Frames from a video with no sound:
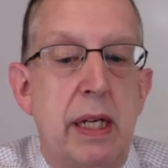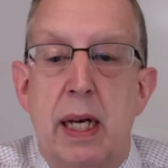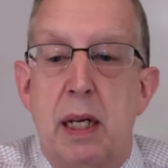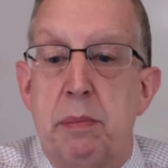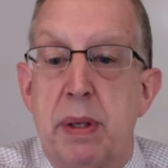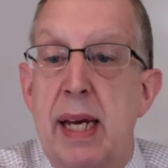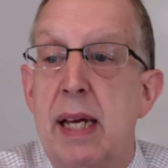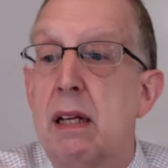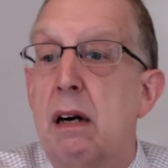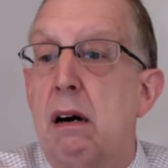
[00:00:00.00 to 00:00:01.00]
and
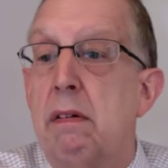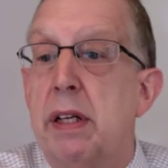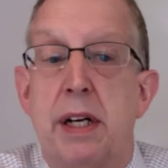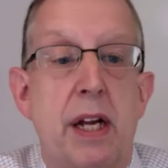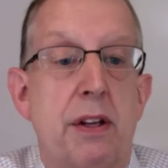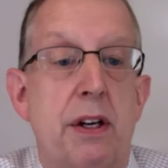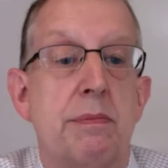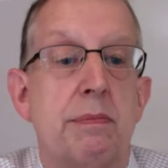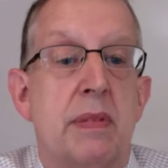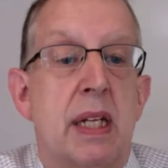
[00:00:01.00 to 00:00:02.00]
Michaela are in another.
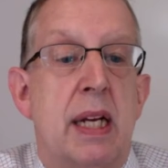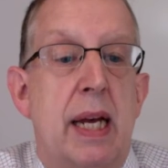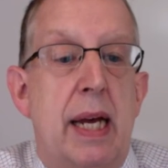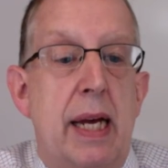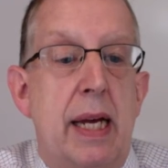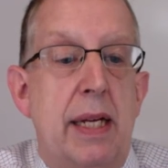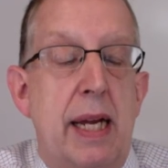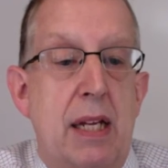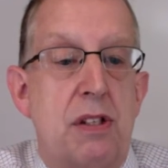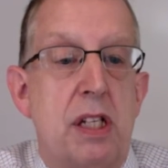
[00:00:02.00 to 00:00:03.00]
And
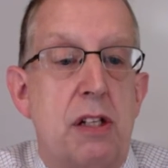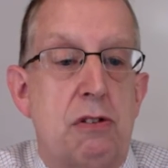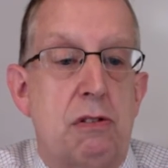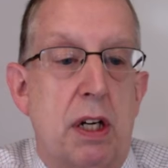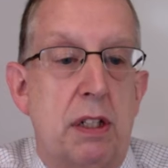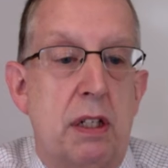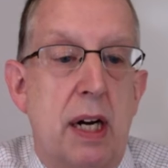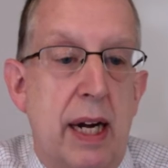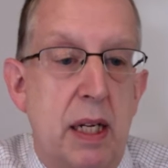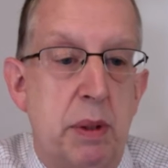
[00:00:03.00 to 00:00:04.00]
as the instructor,
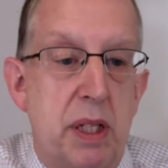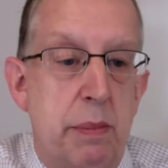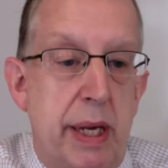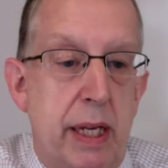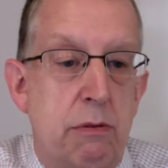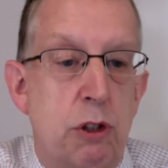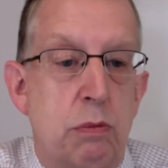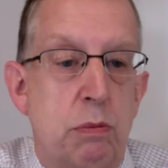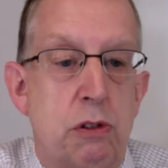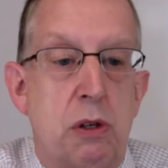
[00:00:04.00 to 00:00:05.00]
I am in the main
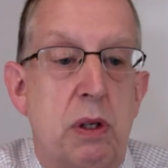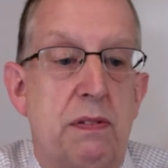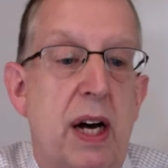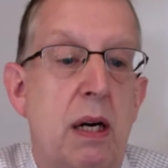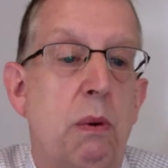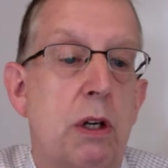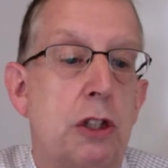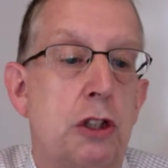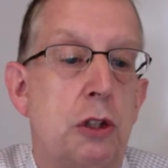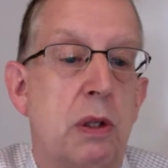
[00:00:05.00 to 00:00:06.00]
room. So if I want to
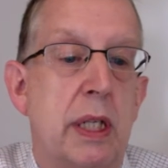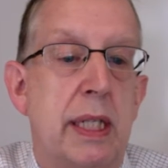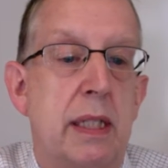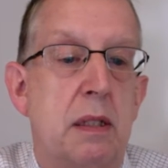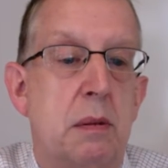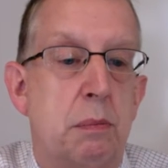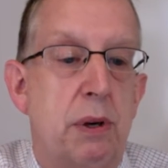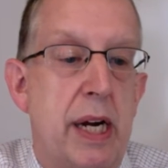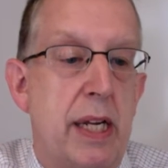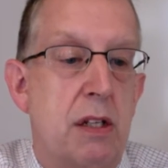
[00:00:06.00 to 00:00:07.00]
join
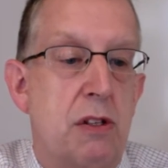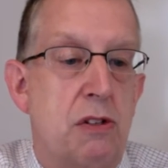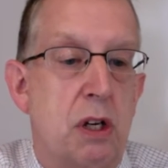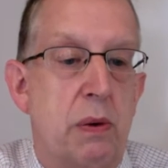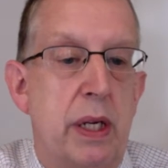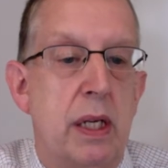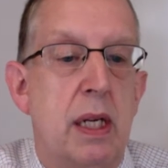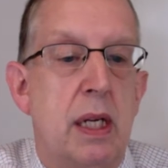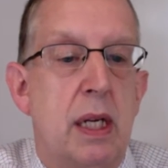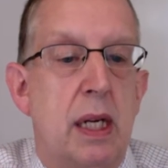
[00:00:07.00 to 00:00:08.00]
Brady and Zoe,
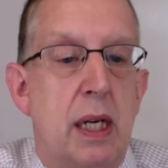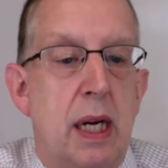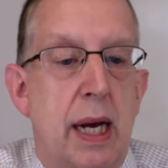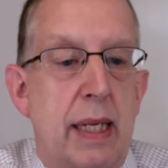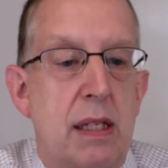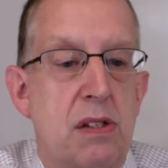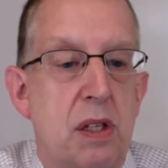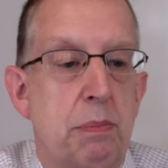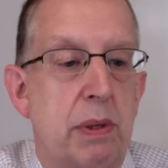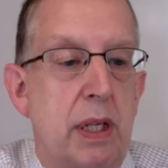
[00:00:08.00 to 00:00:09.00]
I can
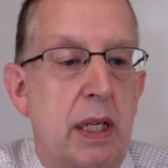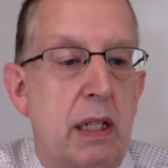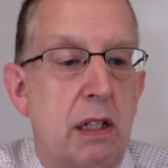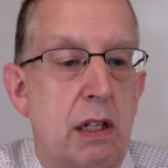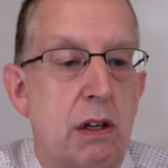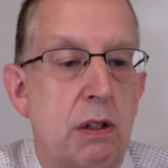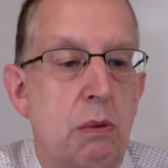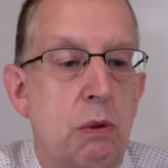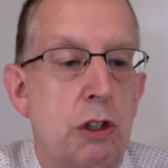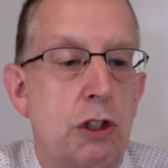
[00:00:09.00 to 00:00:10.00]
simply click on the
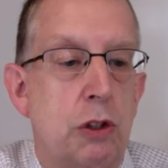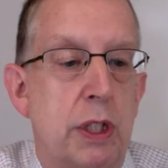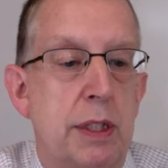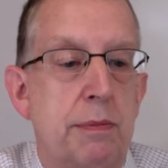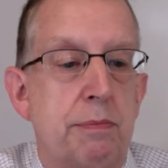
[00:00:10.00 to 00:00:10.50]
word join,